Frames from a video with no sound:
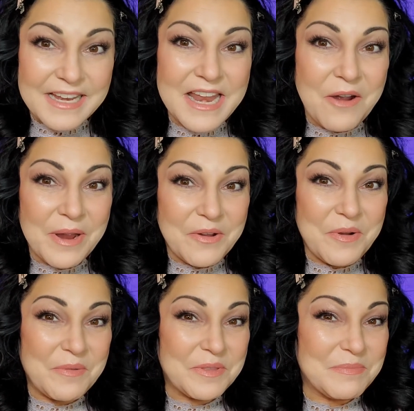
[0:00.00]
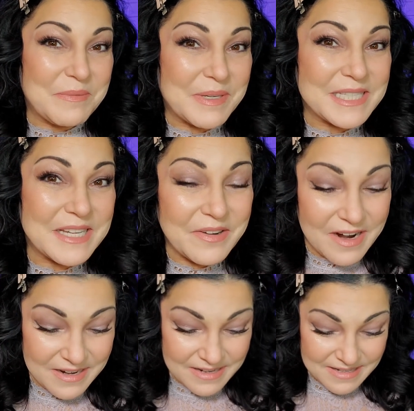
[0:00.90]
Now I go in with my
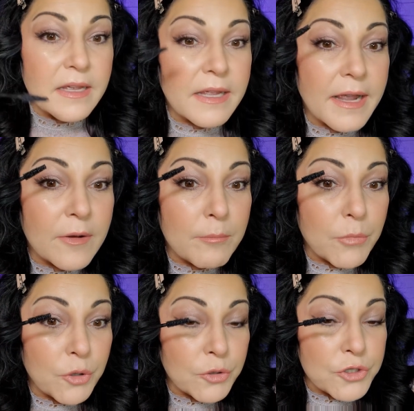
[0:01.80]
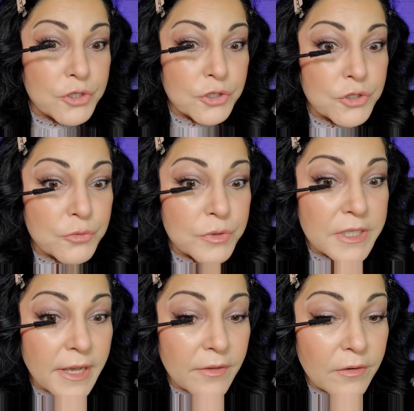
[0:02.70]
mascara and kind of merge the two
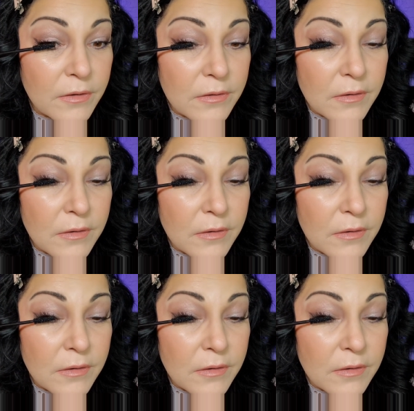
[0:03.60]
together.